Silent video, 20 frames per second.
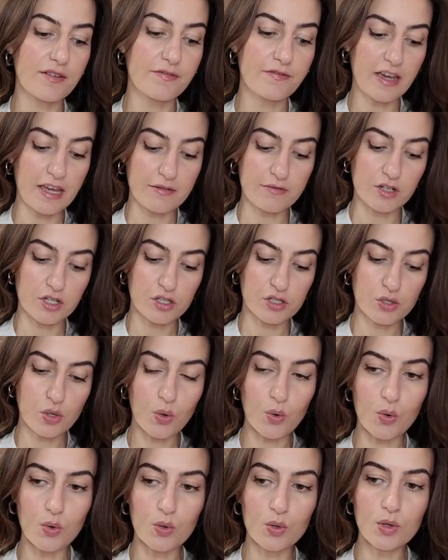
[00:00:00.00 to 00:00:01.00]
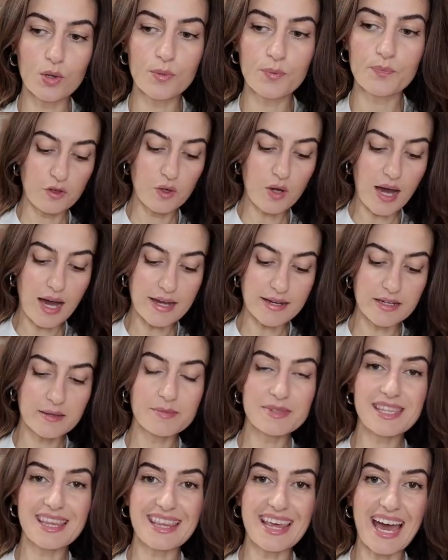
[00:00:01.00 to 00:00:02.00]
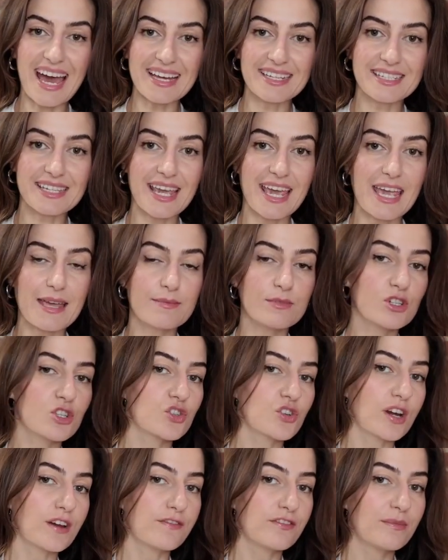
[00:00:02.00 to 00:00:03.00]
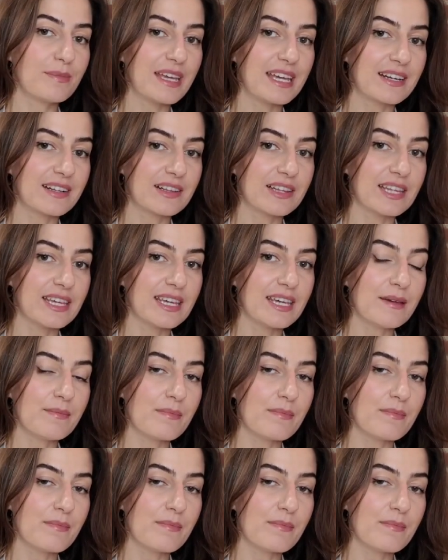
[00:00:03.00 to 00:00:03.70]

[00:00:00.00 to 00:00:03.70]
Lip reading: favorites haul. A few items that came straight from Italy.